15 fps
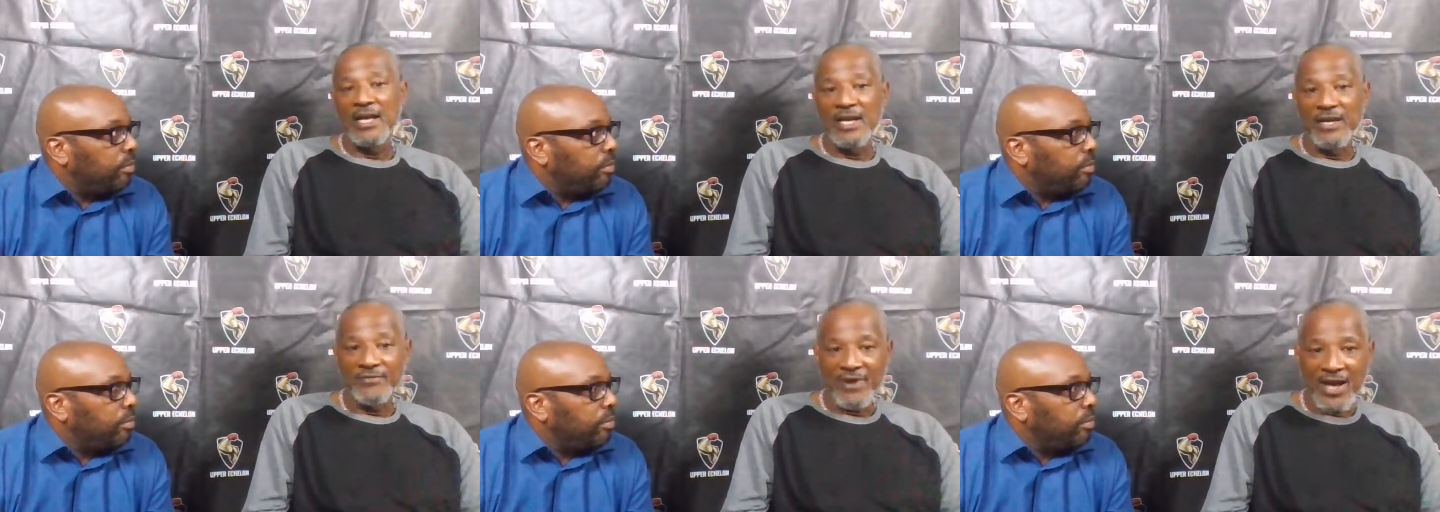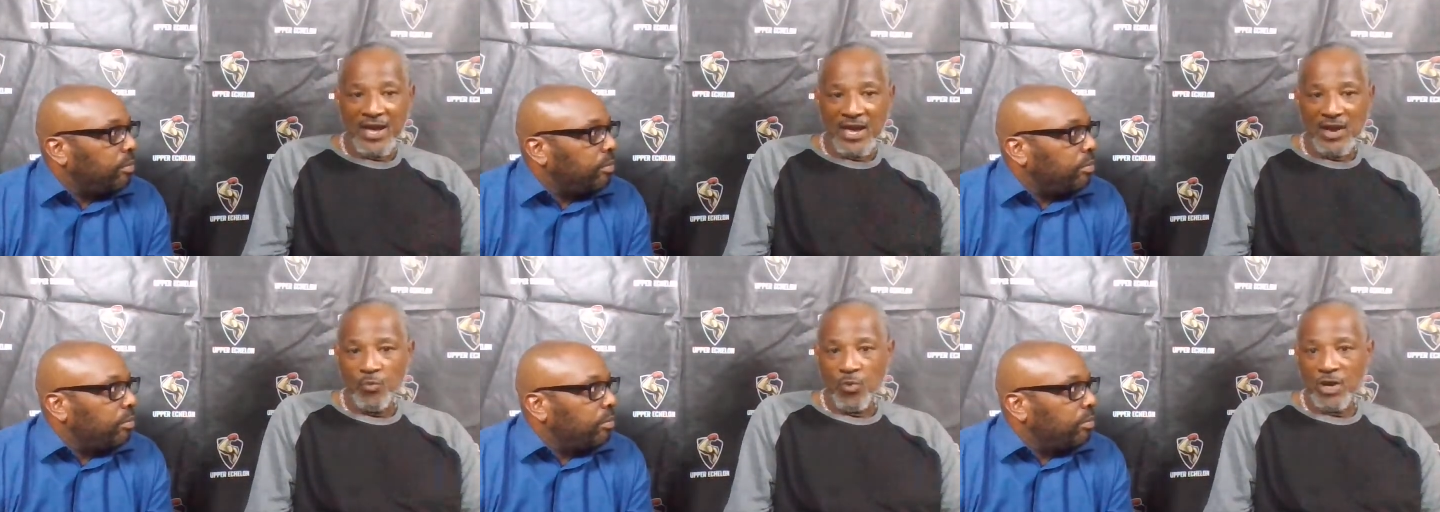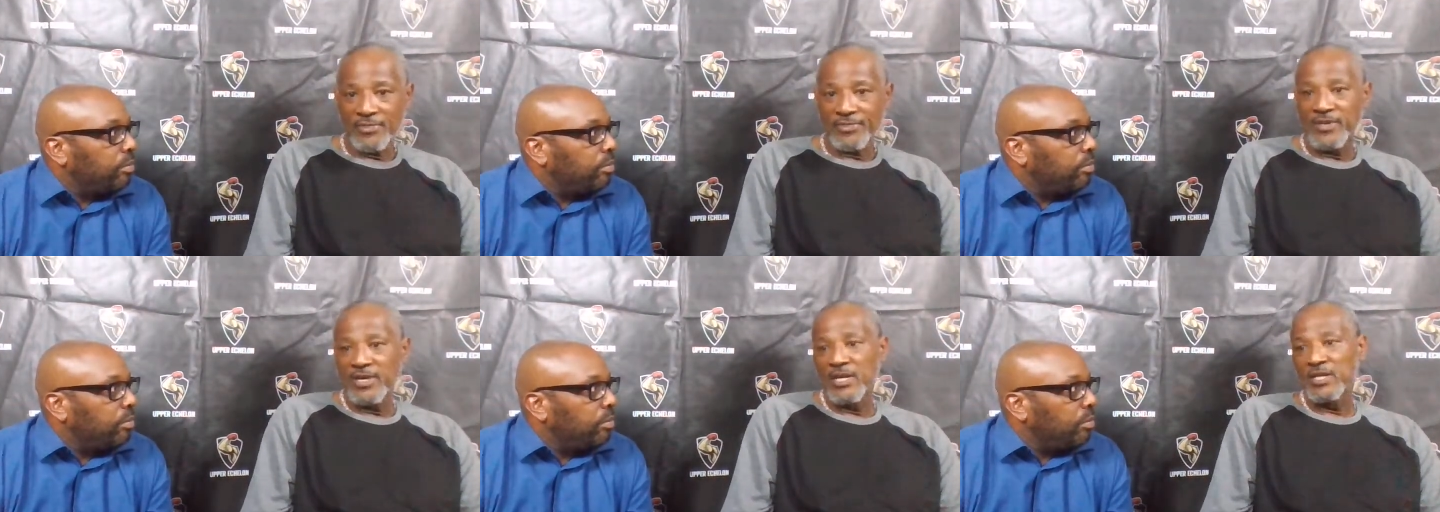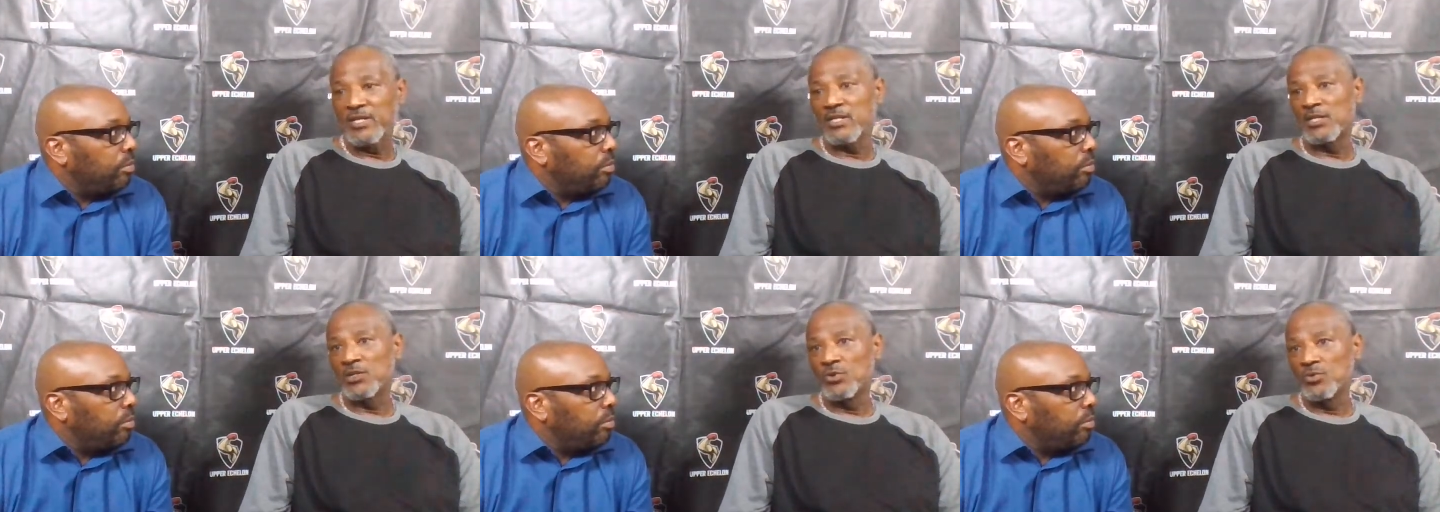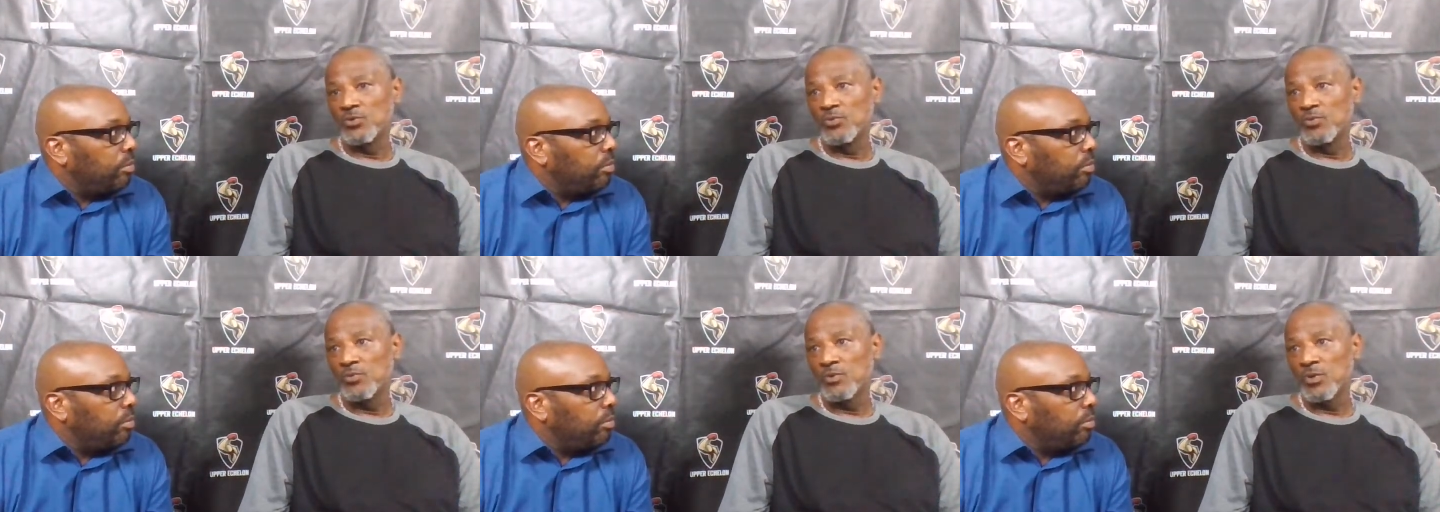Speaker 1: If I had one thing to
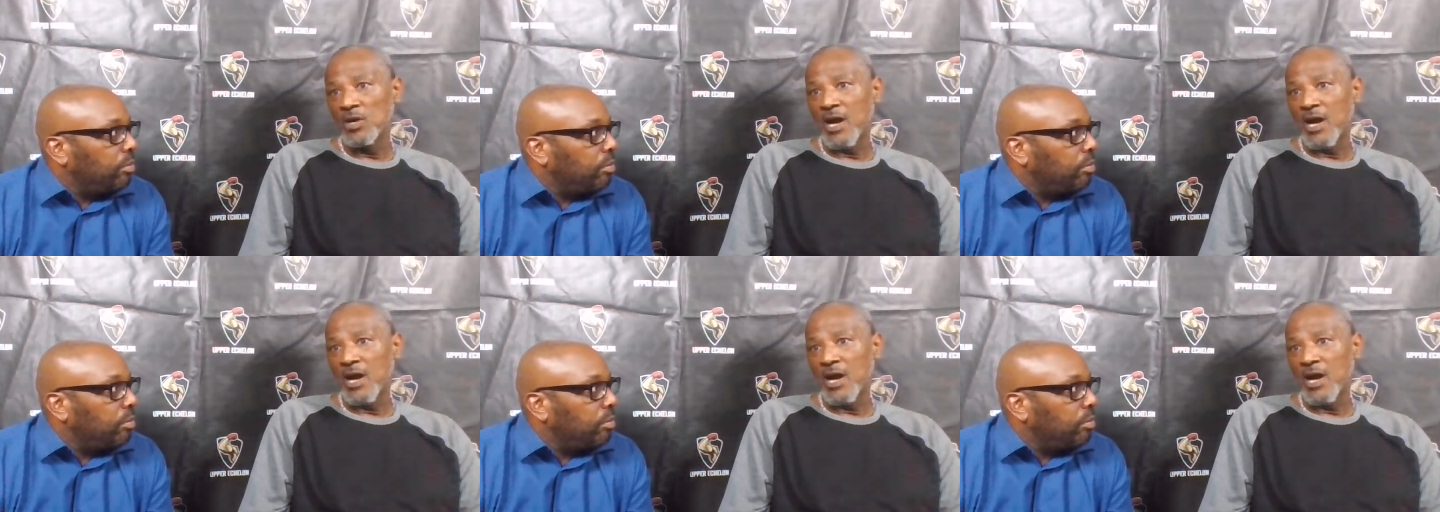do,